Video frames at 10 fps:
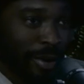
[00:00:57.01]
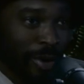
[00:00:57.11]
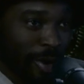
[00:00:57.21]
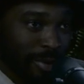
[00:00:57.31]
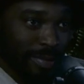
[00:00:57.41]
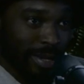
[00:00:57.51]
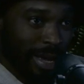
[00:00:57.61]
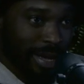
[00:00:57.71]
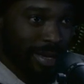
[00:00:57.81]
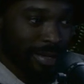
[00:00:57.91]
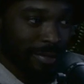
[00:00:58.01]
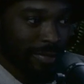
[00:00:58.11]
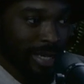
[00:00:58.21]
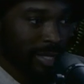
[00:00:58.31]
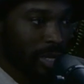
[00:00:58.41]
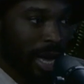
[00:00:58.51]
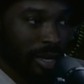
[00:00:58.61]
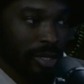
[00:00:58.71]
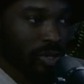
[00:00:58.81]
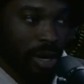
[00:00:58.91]
I don't know, but like, it's not
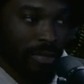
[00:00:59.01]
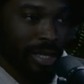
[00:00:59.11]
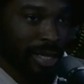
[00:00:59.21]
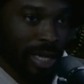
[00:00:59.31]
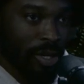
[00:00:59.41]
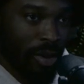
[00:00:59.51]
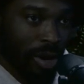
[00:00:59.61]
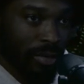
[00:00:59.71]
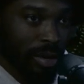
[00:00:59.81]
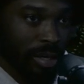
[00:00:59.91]
going to solve anything in the long